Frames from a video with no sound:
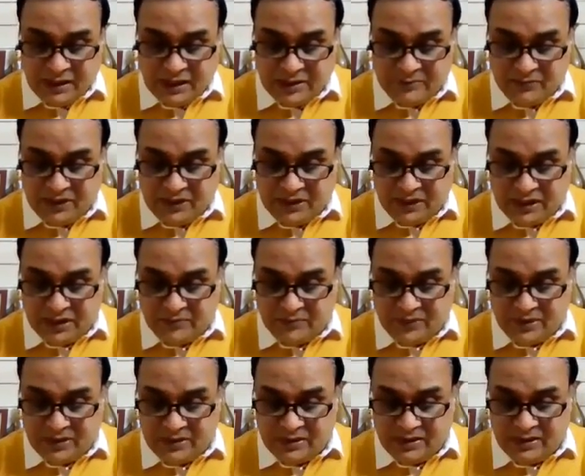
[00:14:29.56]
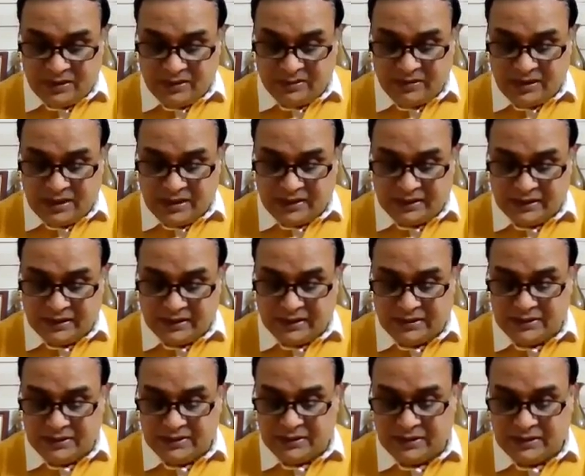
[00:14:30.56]
applicable in
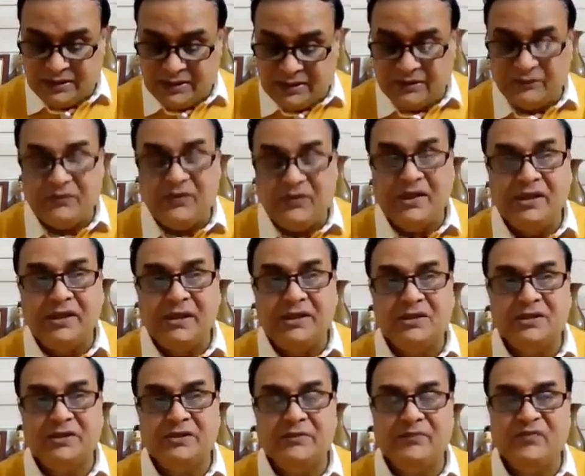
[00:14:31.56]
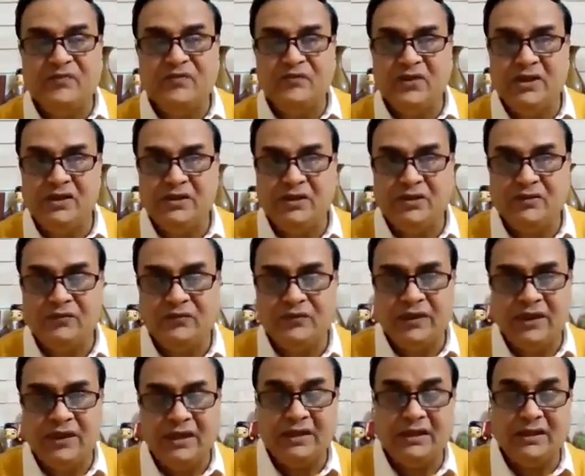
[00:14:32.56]
agriculture and various field of
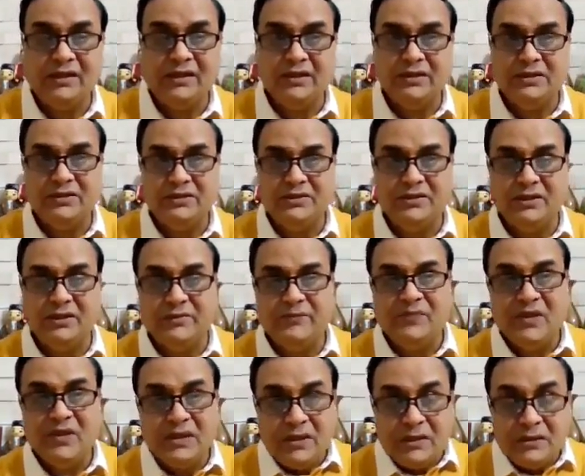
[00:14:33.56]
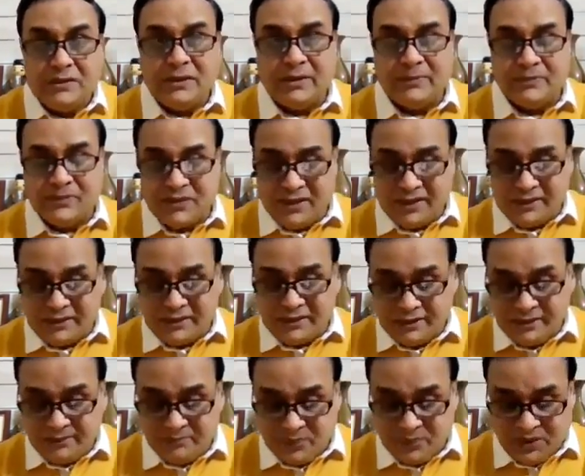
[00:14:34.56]
agricultural
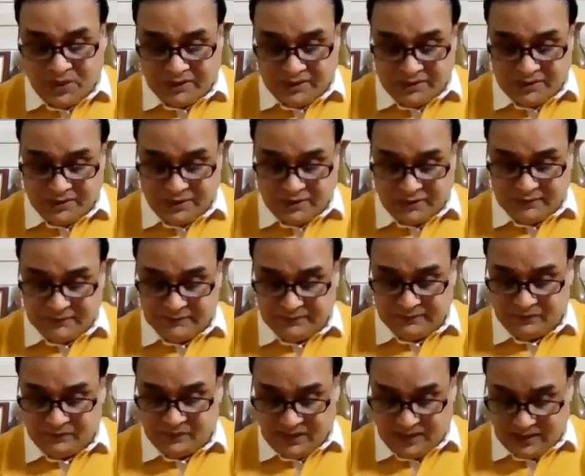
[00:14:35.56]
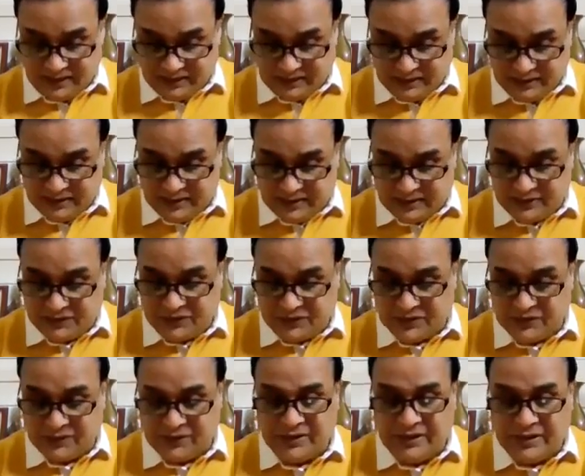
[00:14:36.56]
subsector in Pakistan.
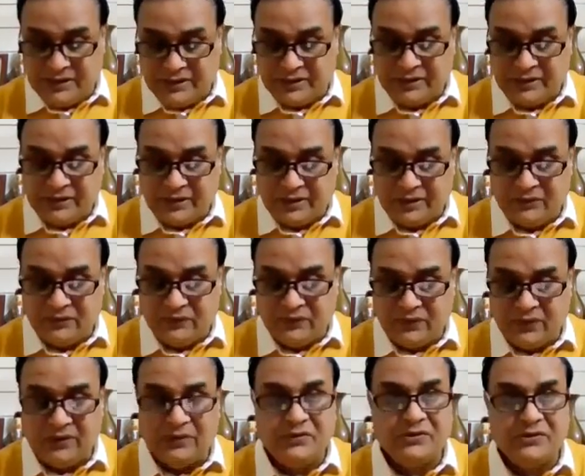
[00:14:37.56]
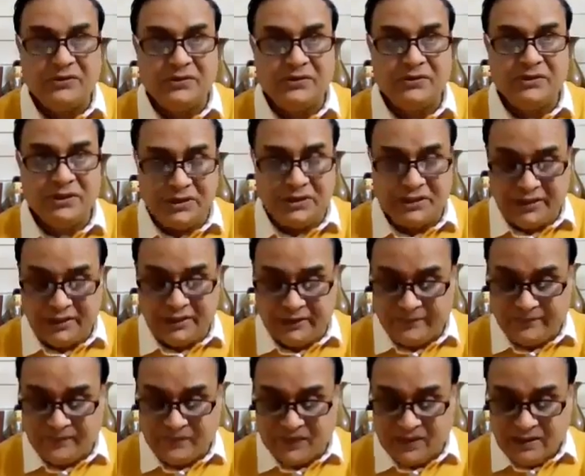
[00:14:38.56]
Agriculture aircraft for
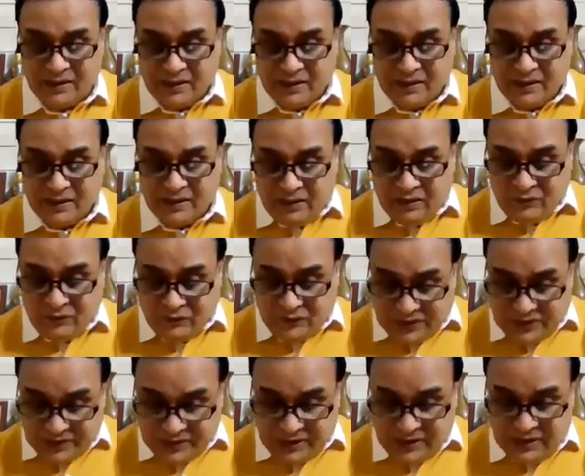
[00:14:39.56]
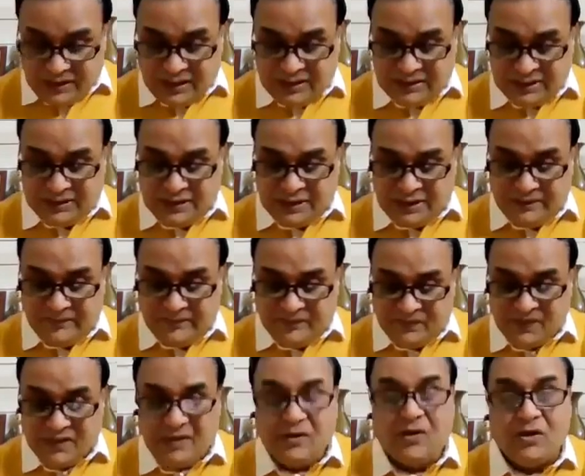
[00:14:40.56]
seeding,
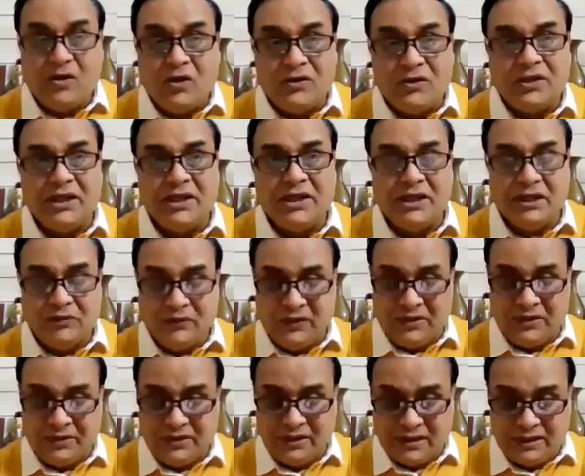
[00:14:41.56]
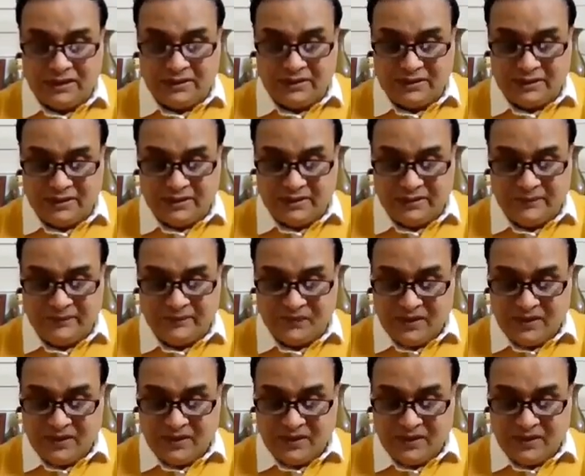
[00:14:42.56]
fertilizing, organic fertilizer,